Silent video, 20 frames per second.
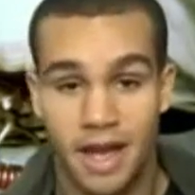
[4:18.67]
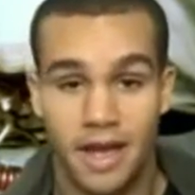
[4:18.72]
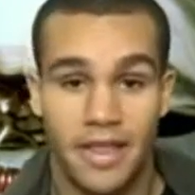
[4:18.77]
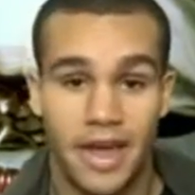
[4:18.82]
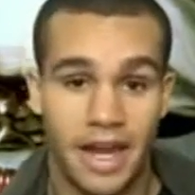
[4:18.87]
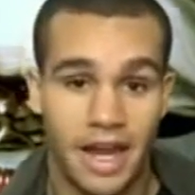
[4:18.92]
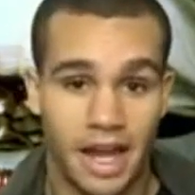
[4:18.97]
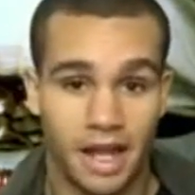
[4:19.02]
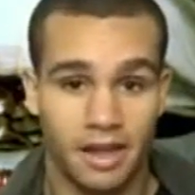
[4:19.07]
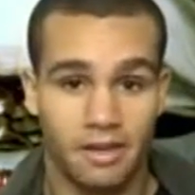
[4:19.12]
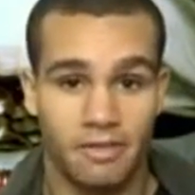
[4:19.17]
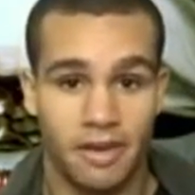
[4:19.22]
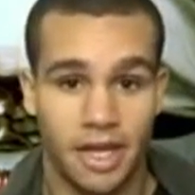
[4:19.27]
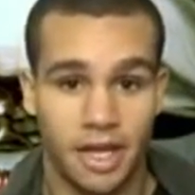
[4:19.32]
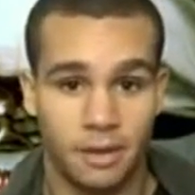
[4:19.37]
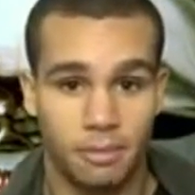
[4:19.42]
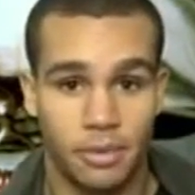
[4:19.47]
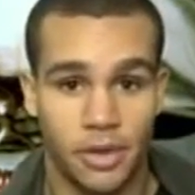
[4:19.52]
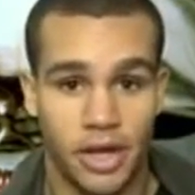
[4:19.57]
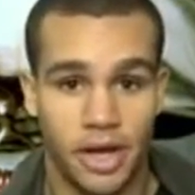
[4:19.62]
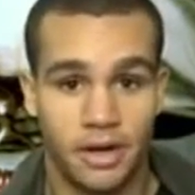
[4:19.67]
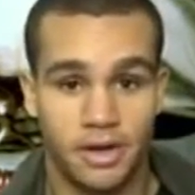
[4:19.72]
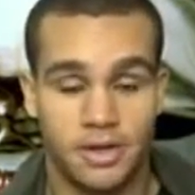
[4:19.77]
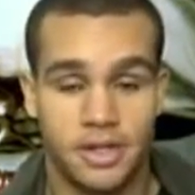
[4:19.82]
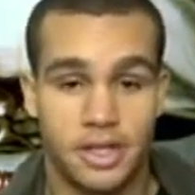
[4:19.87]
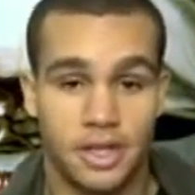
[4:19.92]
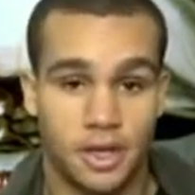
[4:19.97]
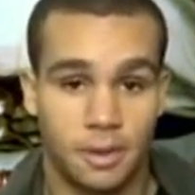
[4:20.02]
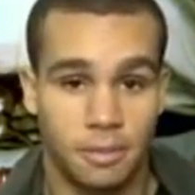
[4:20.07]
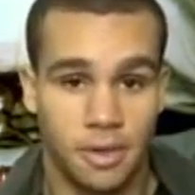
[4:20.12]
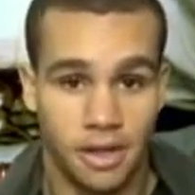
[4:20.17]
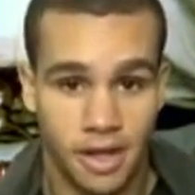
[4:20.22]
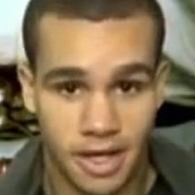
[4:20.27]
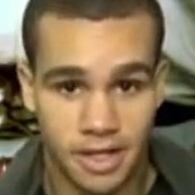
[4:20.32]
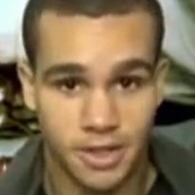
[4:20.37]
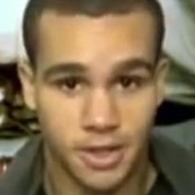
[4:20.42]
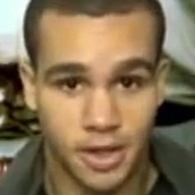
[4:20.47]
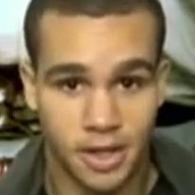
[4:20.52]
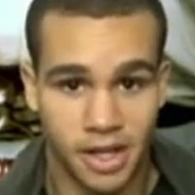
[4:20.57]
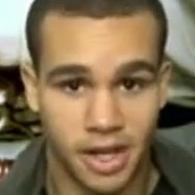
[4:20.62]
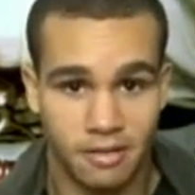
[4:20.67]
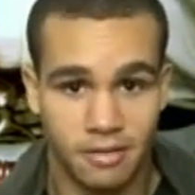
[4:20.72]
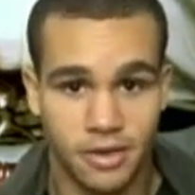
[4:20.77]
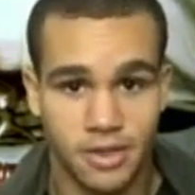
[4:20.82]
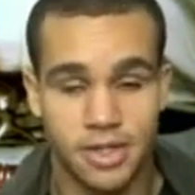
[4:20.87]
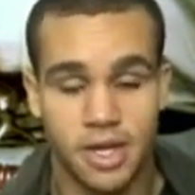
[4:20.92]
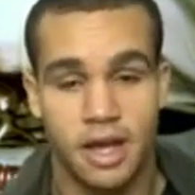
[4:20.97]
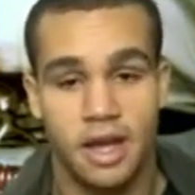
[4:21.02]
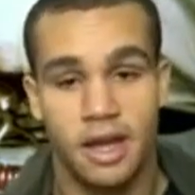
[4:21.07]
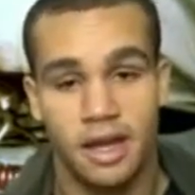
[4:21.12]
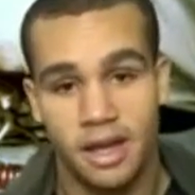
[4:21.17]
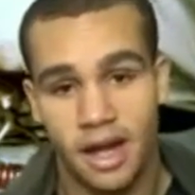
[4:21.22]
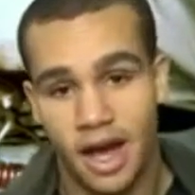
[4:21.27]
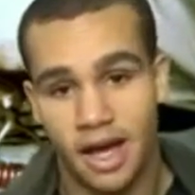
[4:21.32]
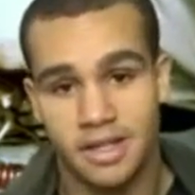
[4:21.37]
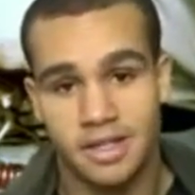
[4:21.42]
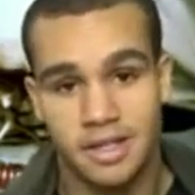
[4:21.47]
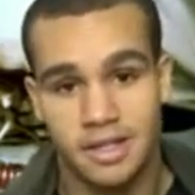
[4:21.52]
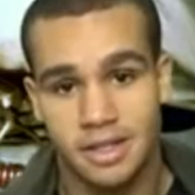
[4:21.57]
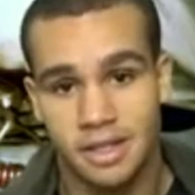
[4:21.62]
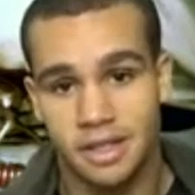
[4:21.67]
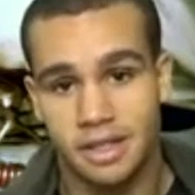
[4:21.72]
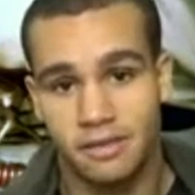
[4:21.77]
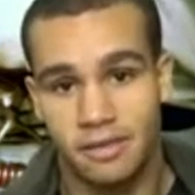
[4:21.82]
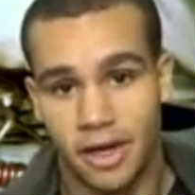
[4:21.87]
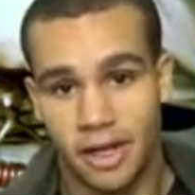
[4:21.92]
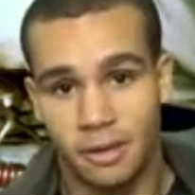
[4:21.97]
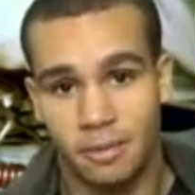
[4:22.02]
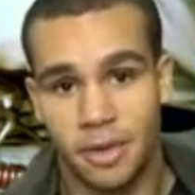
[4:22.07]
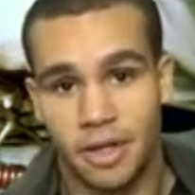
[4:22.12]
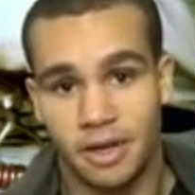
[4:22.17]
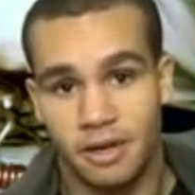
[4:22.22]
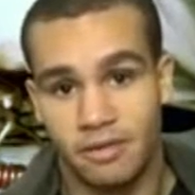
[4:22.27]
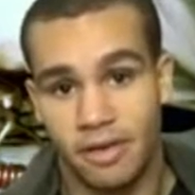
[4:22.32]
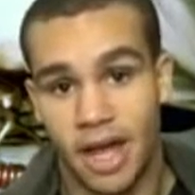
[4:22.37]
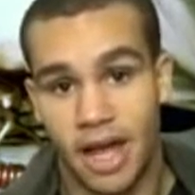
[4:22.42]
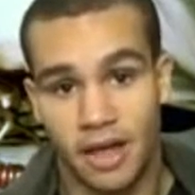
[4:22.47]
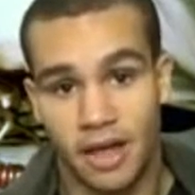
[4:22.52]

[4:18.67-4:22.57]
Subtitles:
that elevated blood or serum cholesterol levels causes the development of